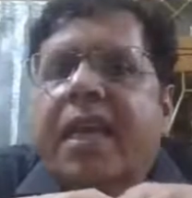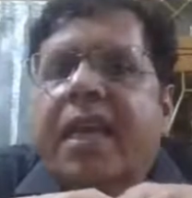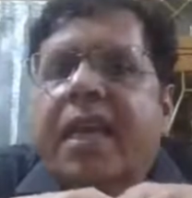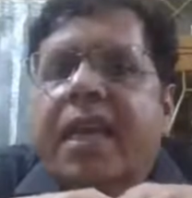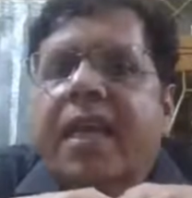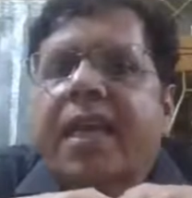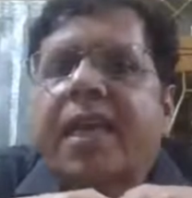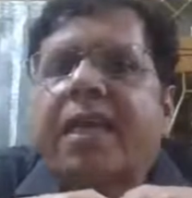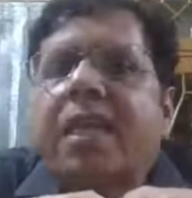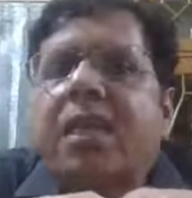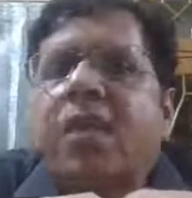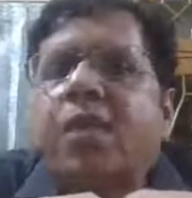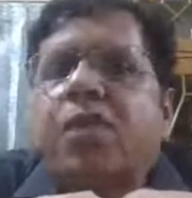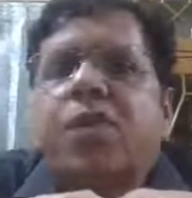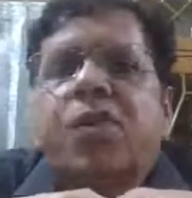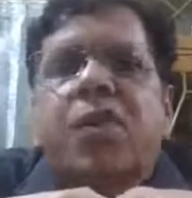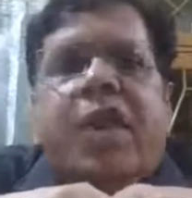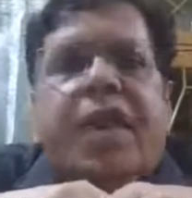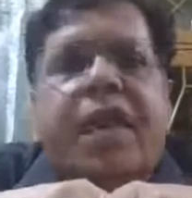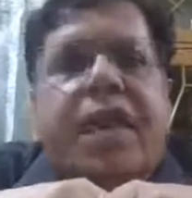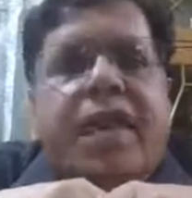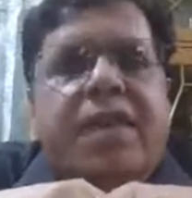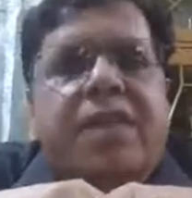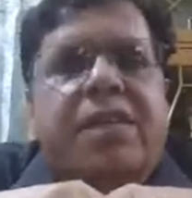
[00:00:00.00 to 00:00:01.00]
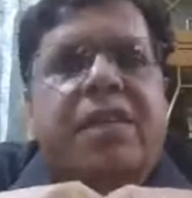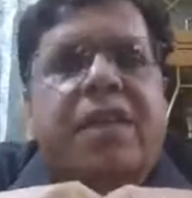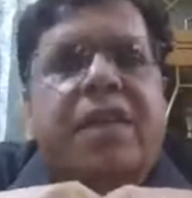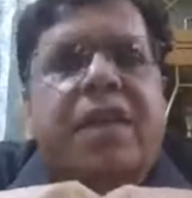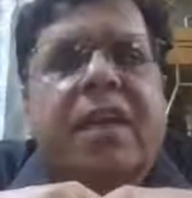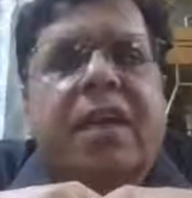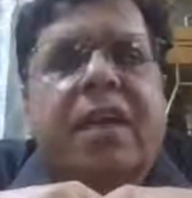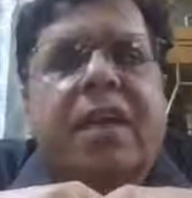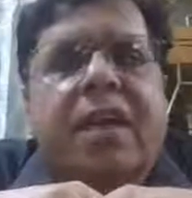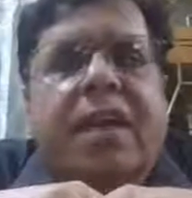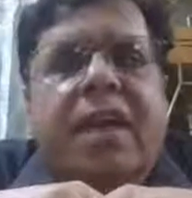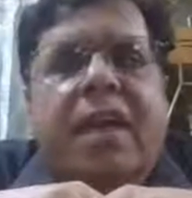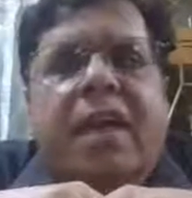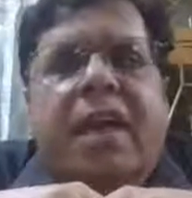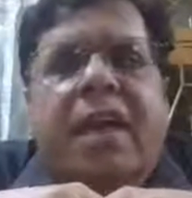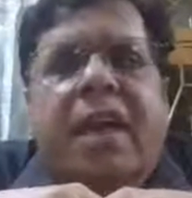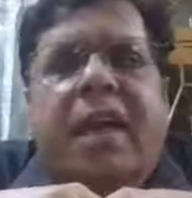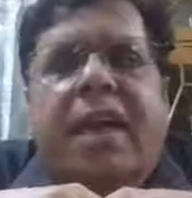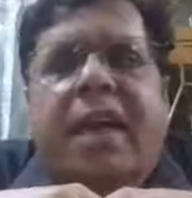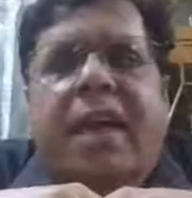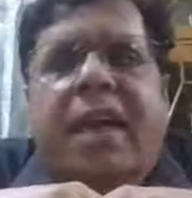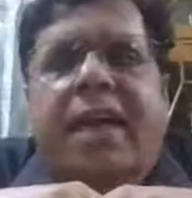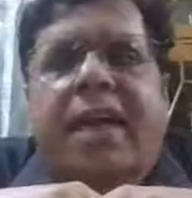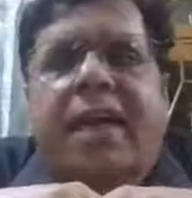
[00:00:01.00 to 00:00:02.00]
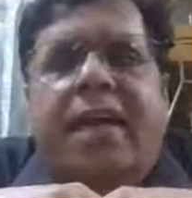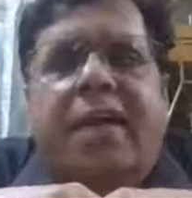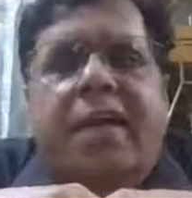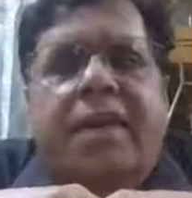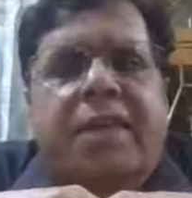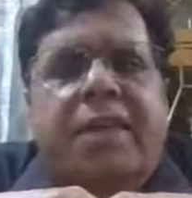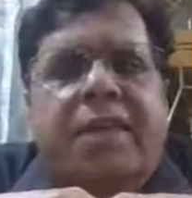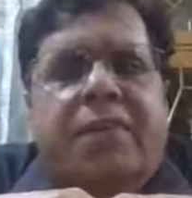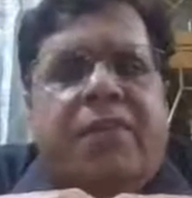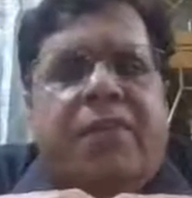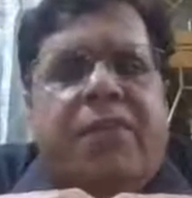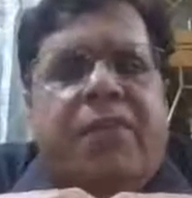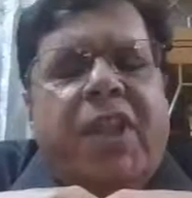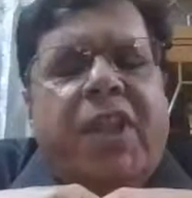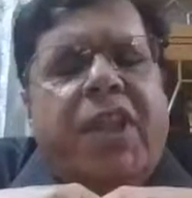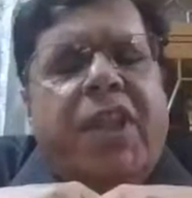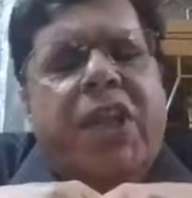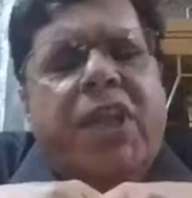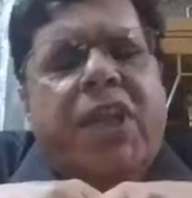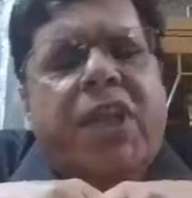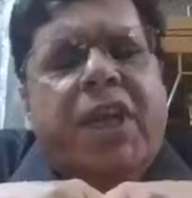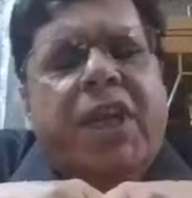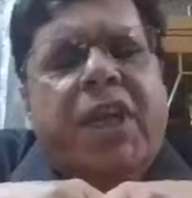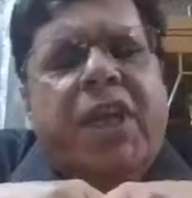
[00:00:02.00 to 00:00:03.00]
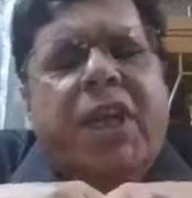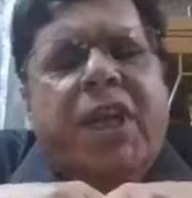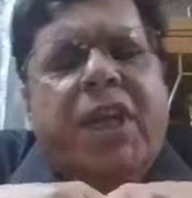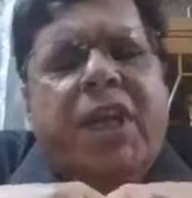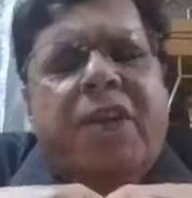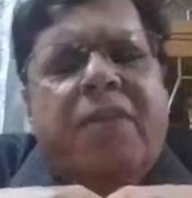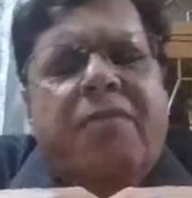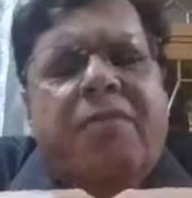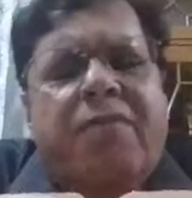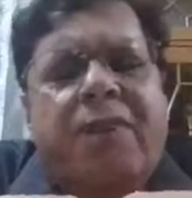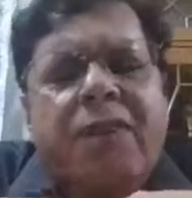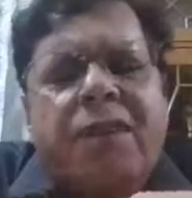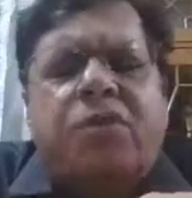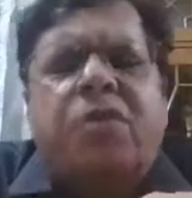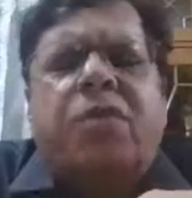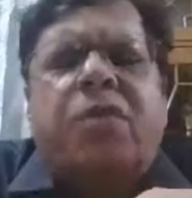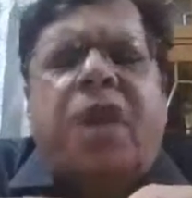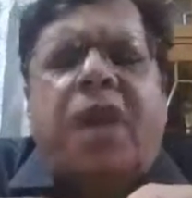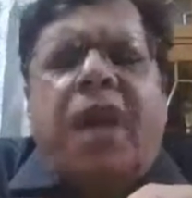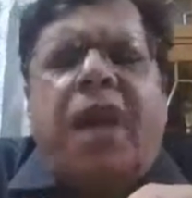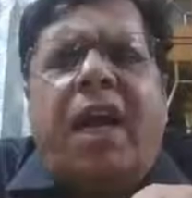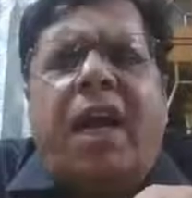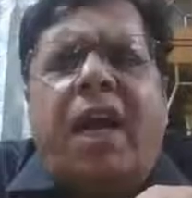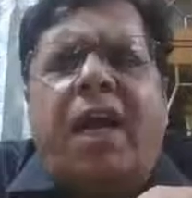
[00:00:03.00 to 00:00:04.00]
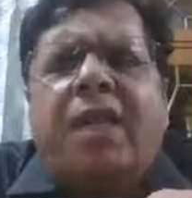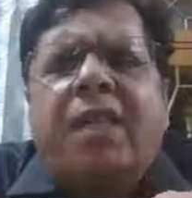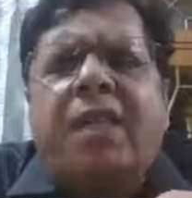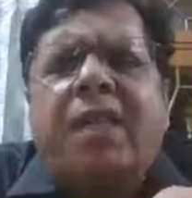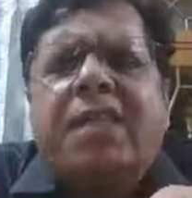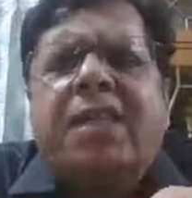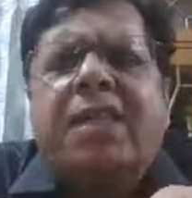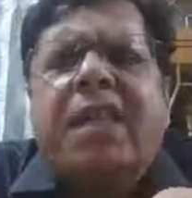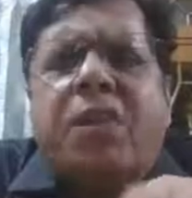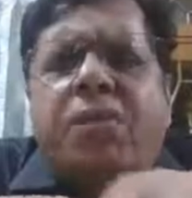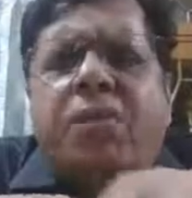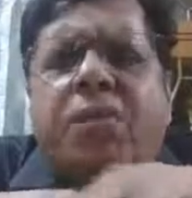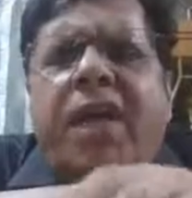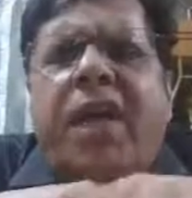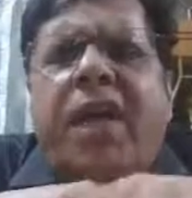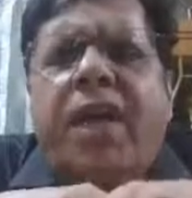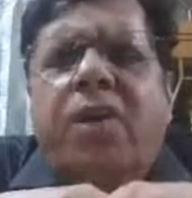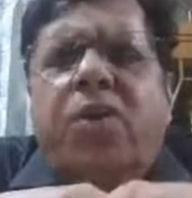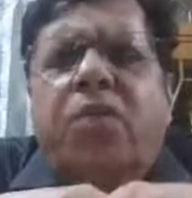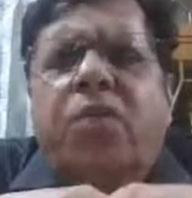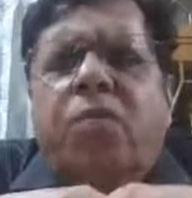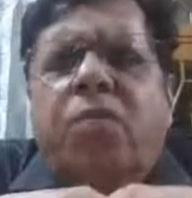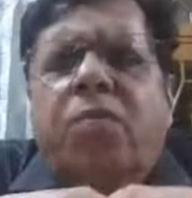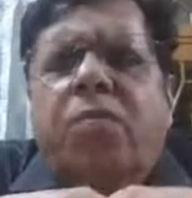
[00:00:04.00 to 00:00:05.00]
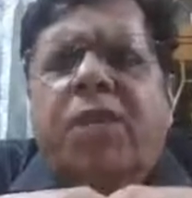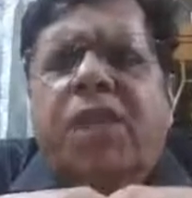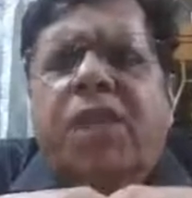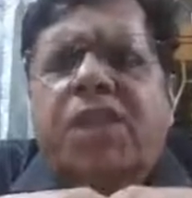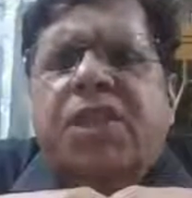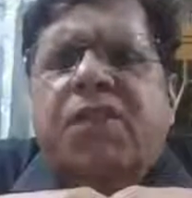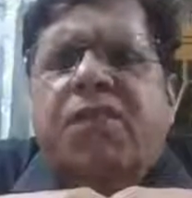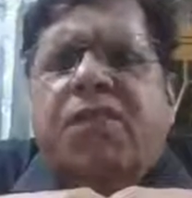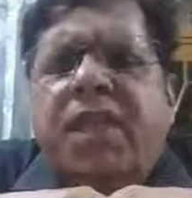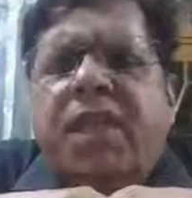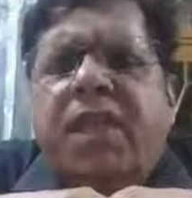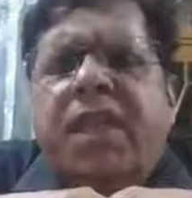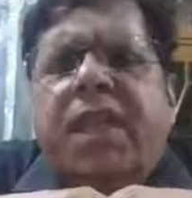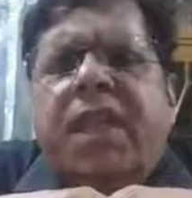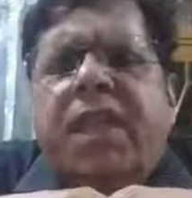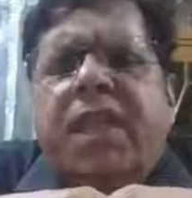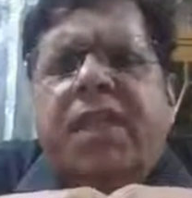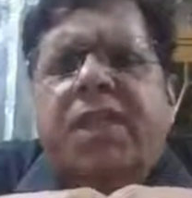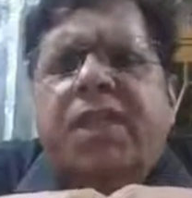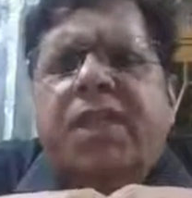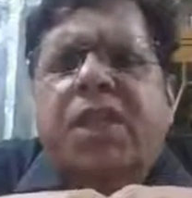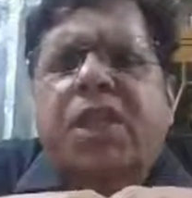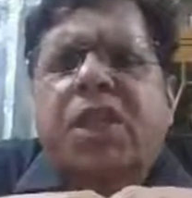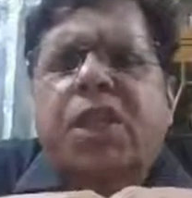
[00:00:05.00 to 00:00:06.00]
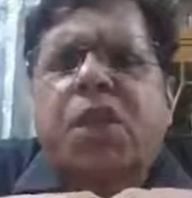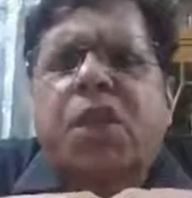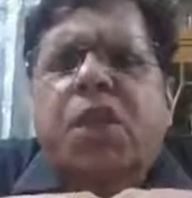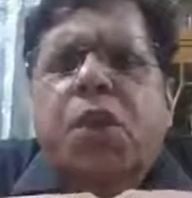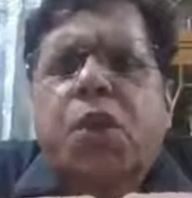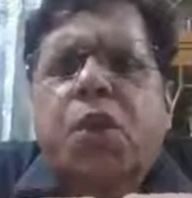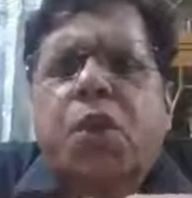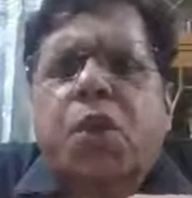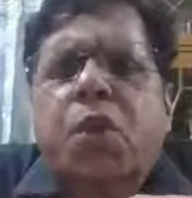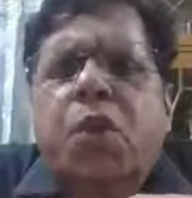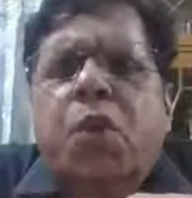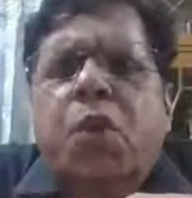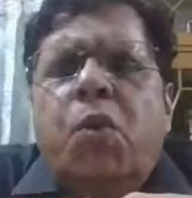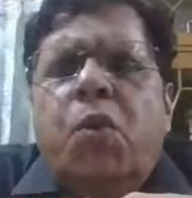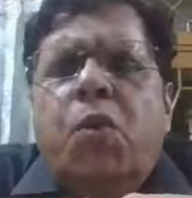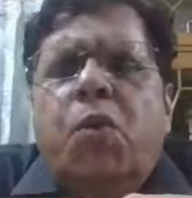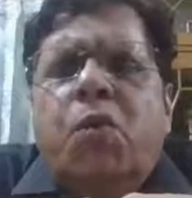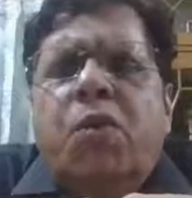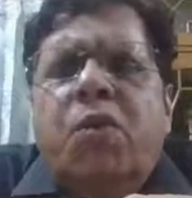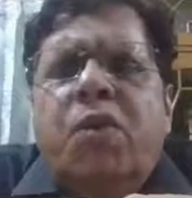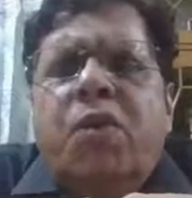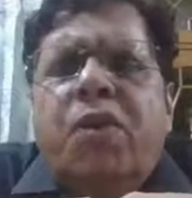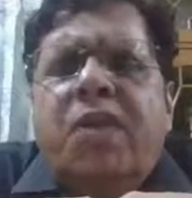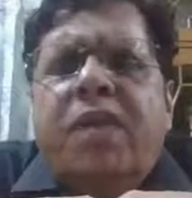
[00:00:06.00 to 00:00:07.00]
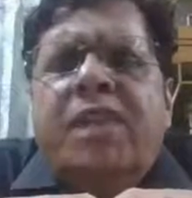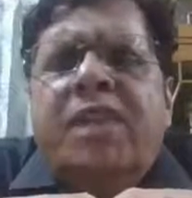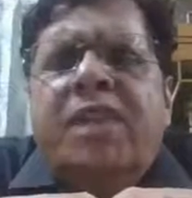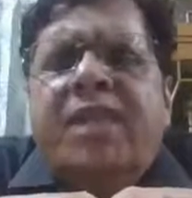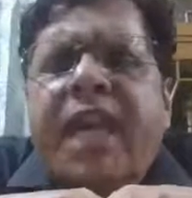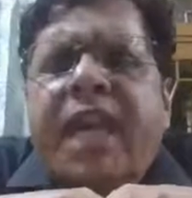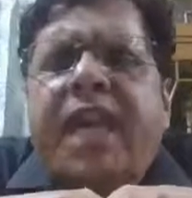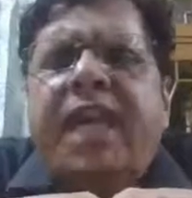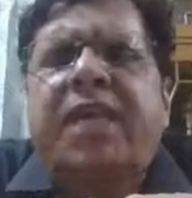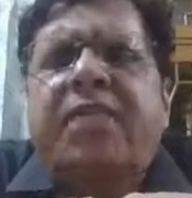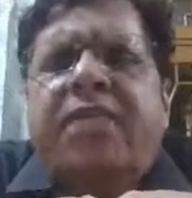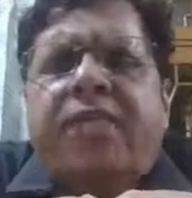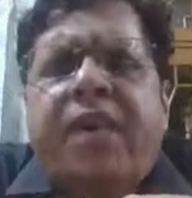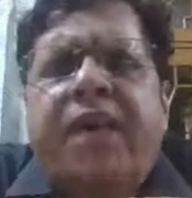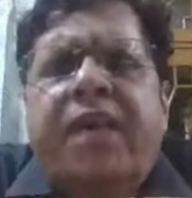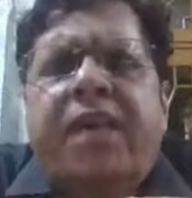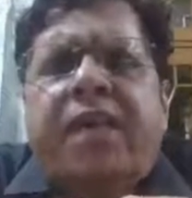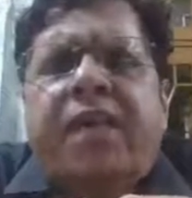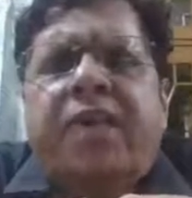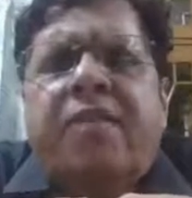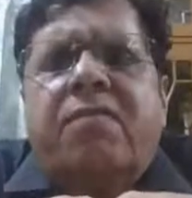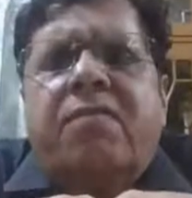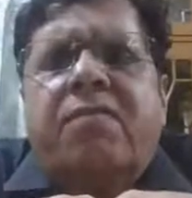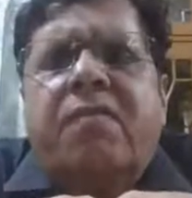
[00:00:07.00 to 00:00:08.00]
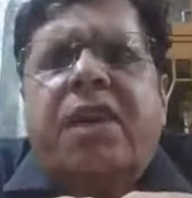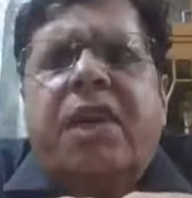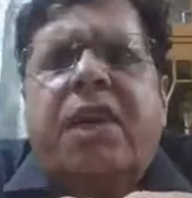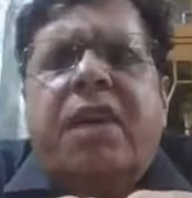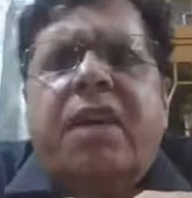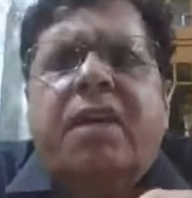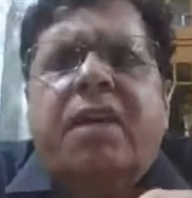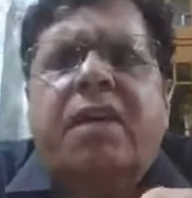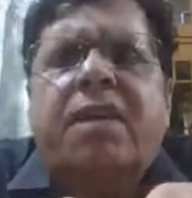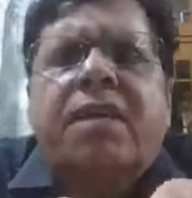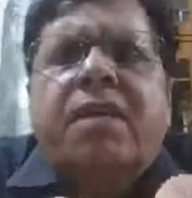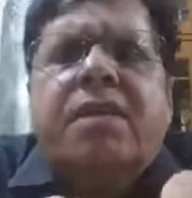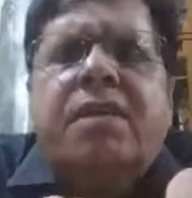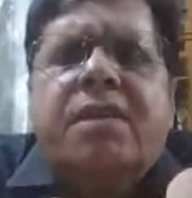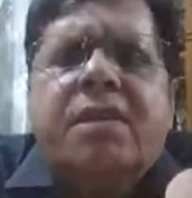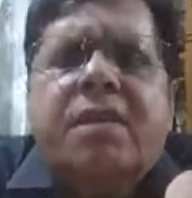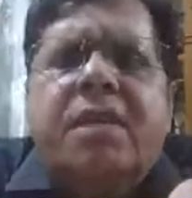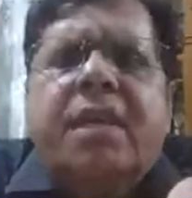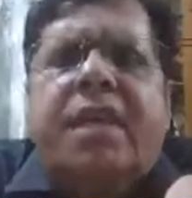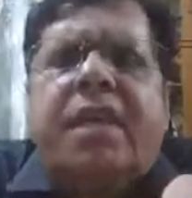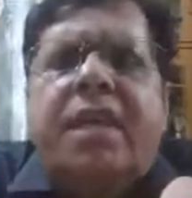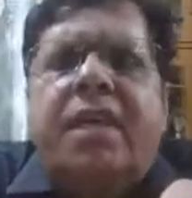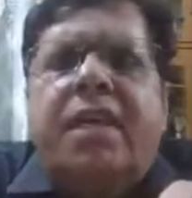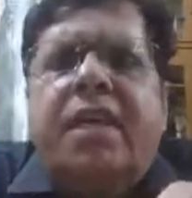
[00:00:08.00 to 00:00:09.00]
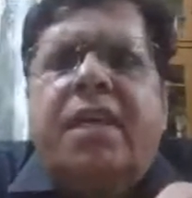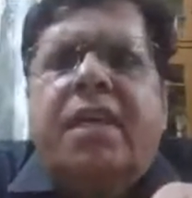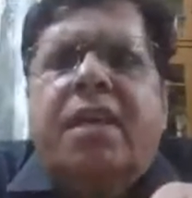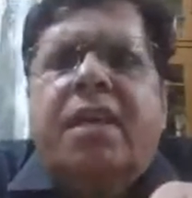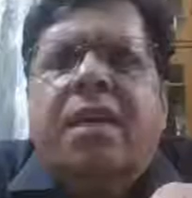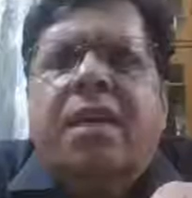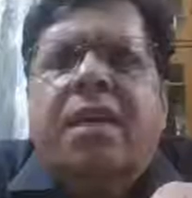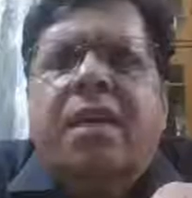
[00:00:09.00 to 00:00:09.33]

anti-atherosclerotic nature. And first, yes, I would like to mention one thing. No side effects were seen